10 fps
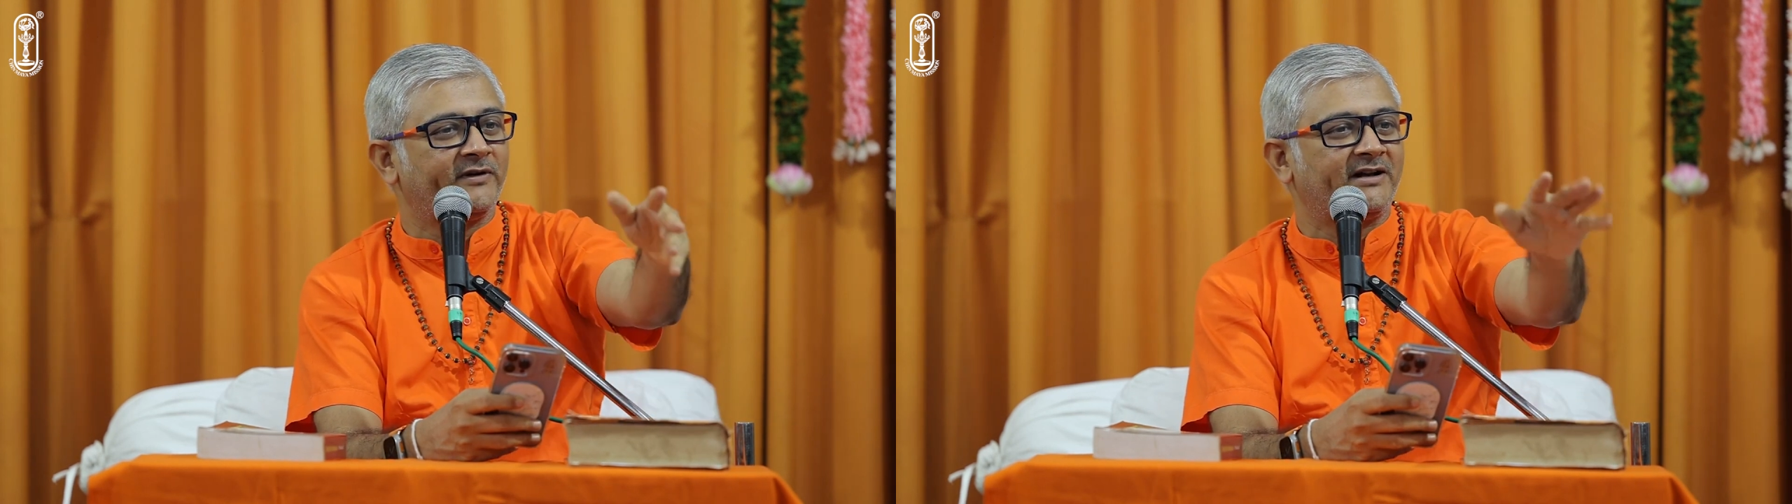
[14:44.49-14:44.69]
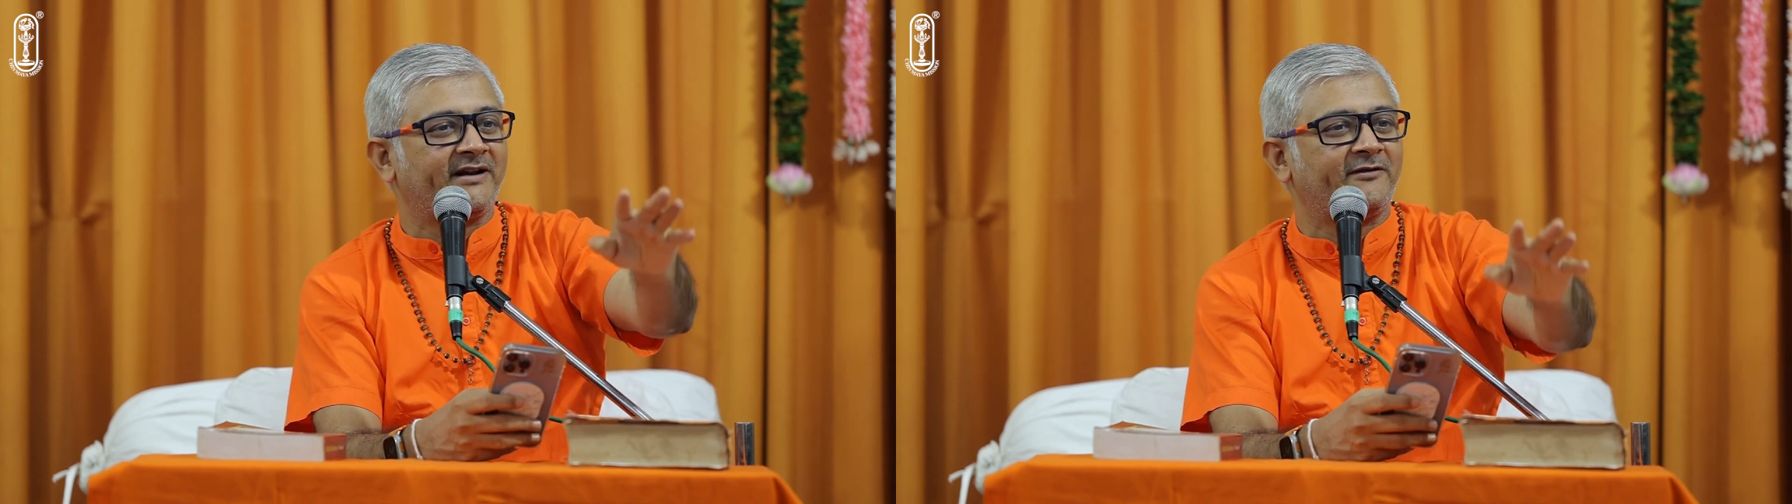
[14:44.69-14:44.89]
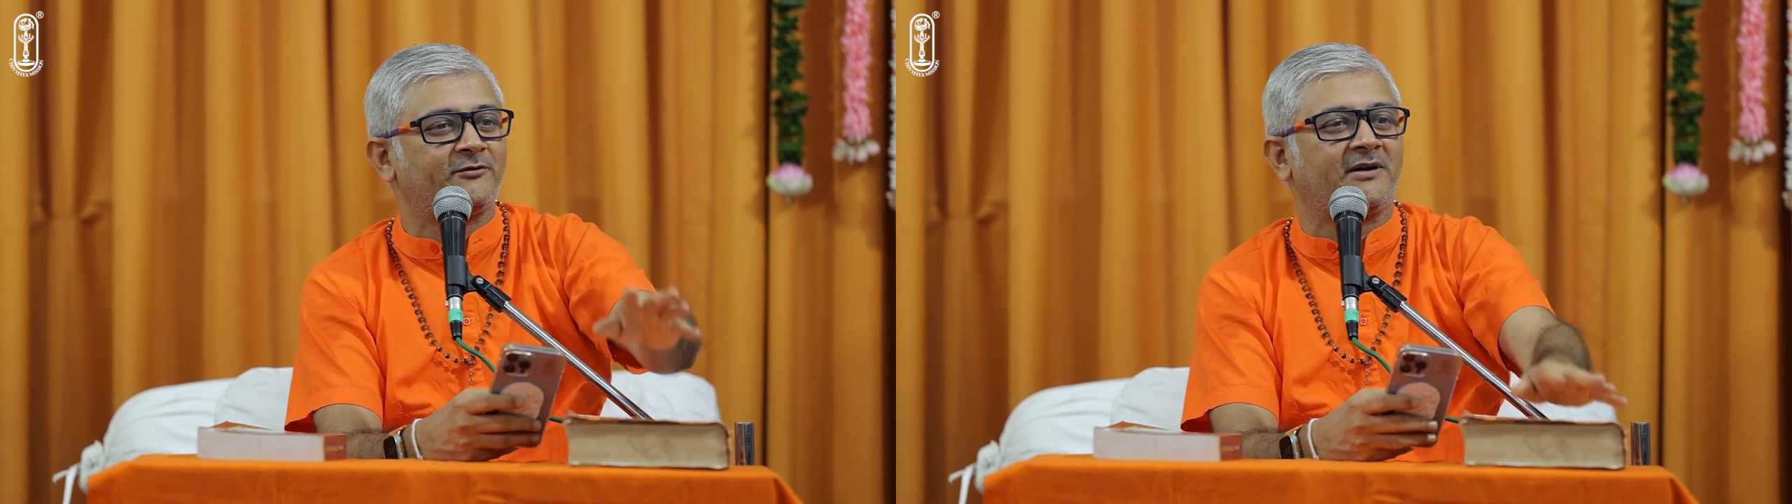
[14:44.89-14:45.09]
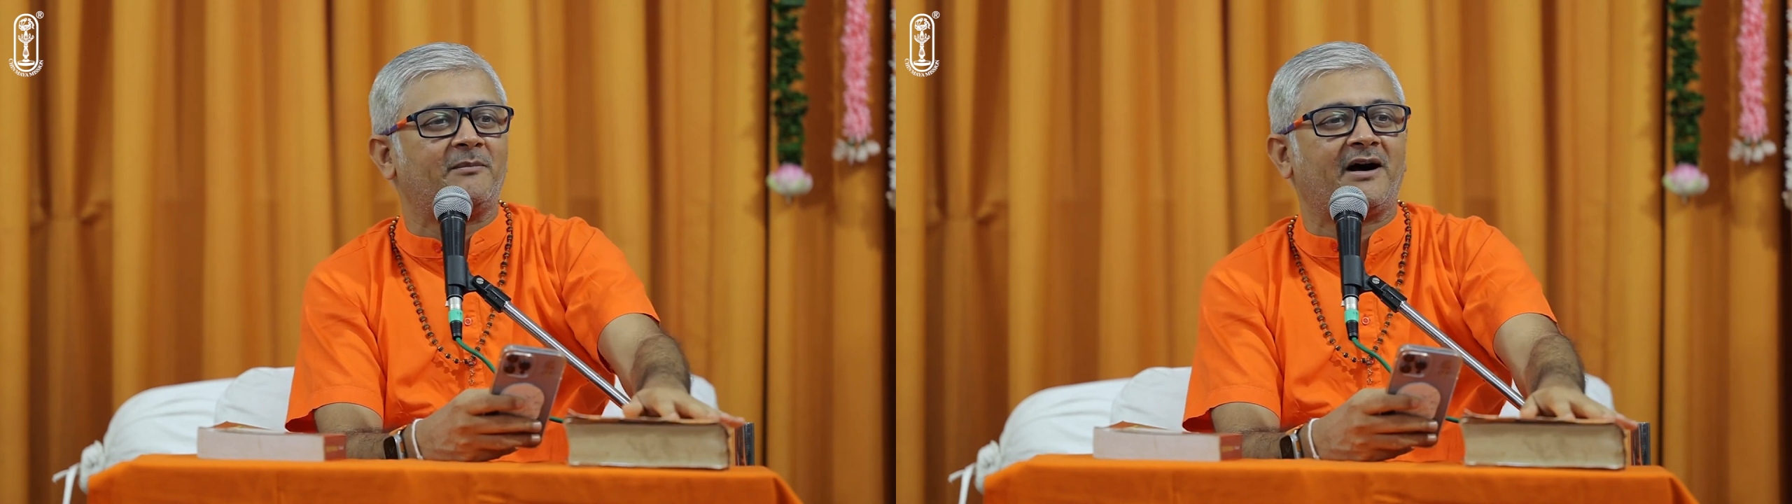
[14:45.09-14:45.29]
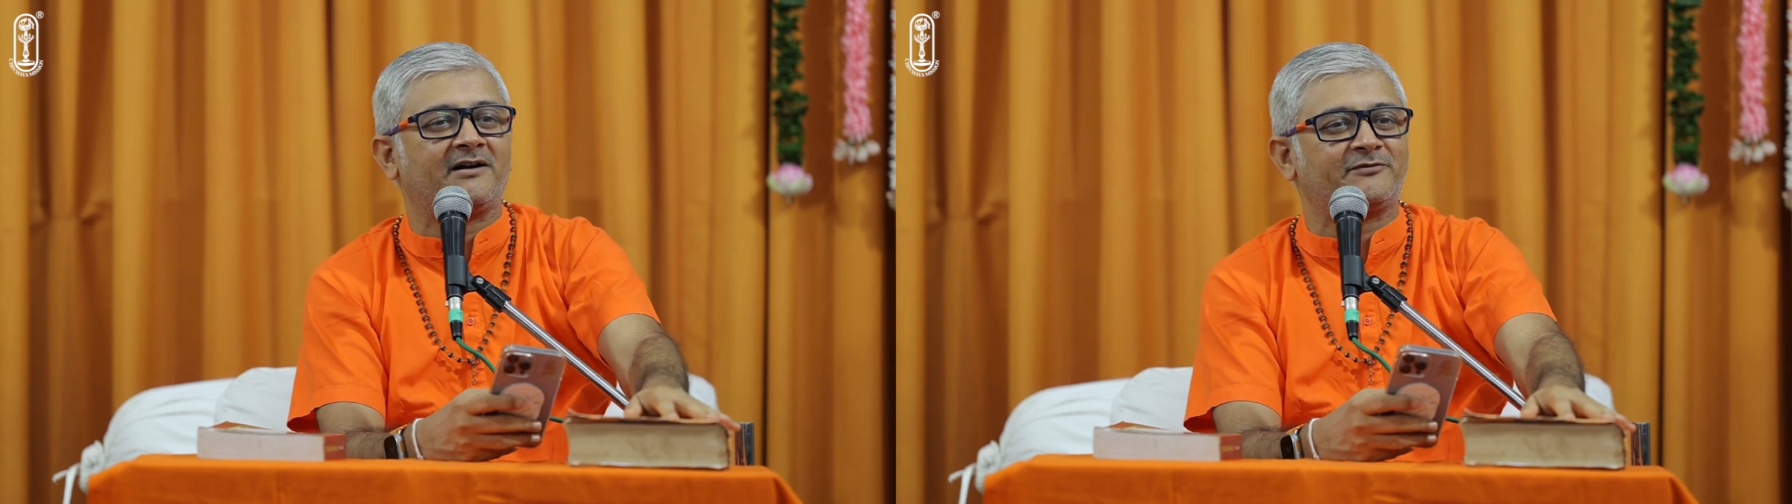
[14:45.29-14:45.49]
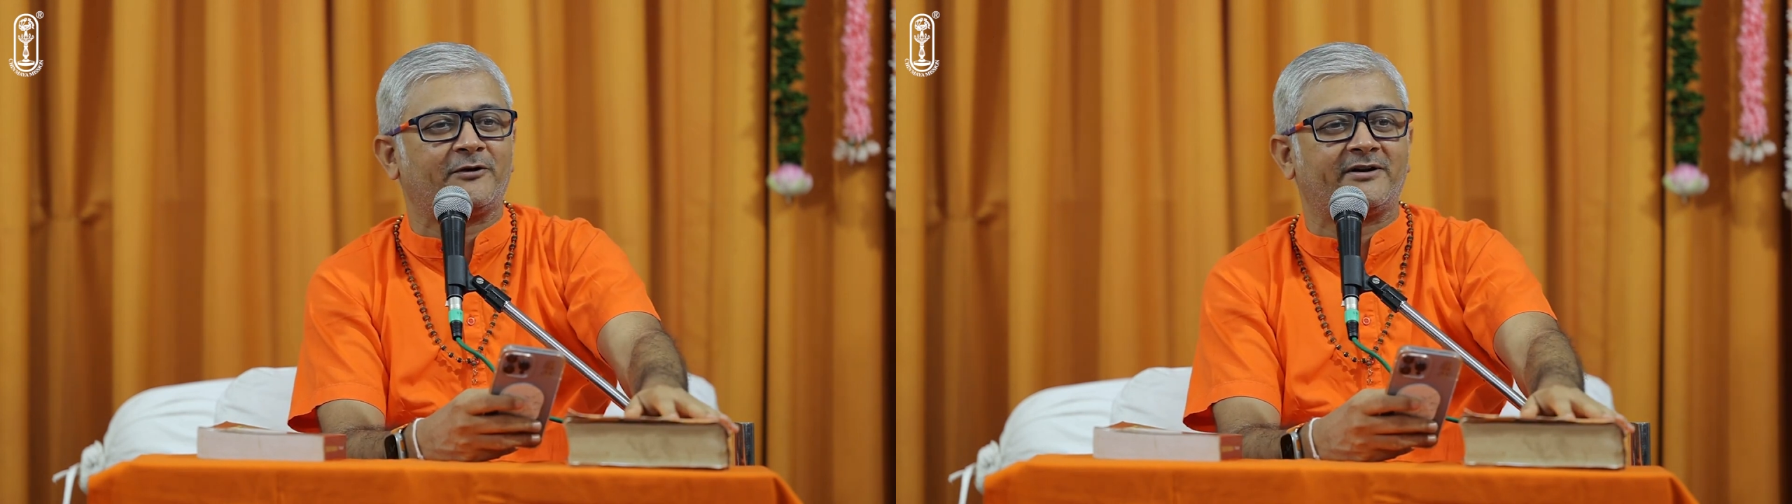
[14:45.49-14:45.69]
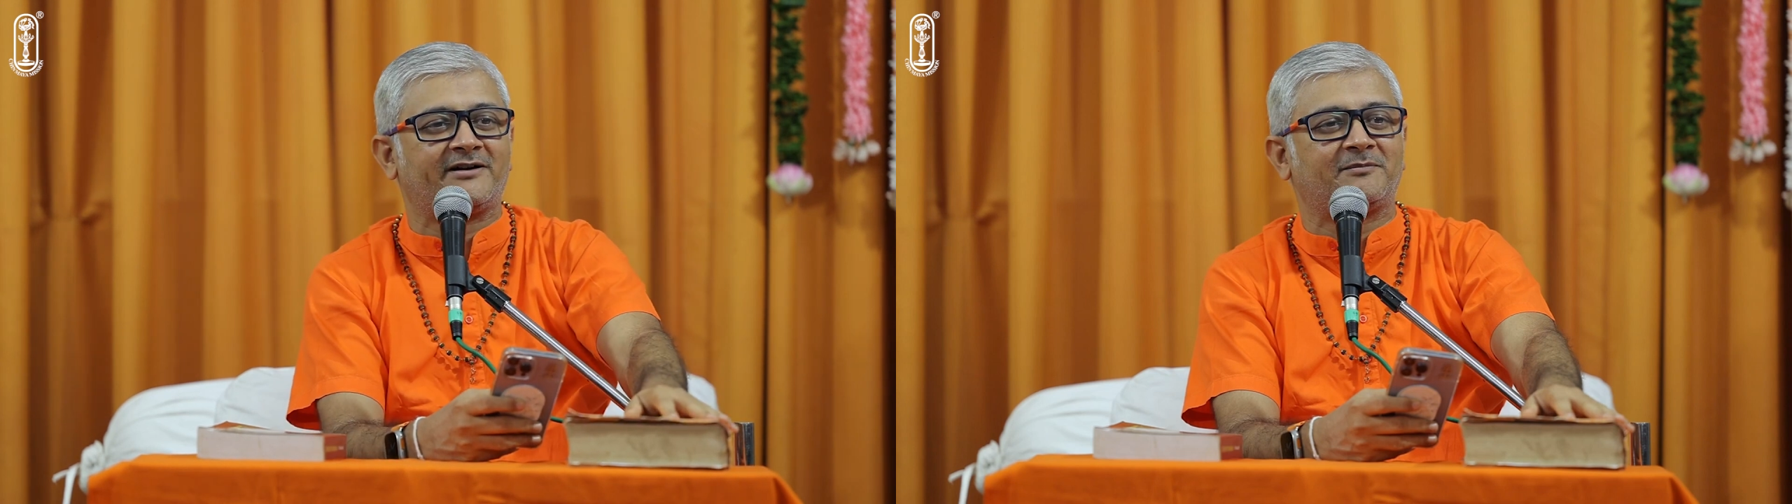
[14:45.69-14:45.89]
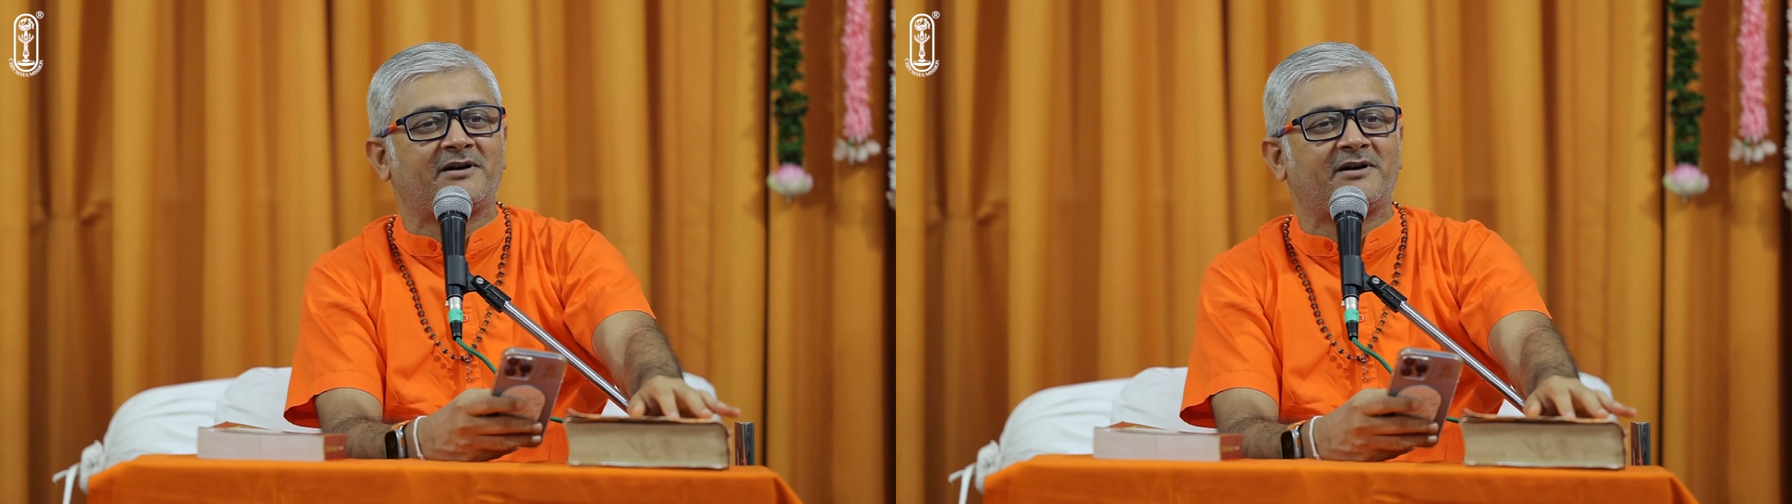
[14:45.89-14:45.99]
We'll give you the marks for it,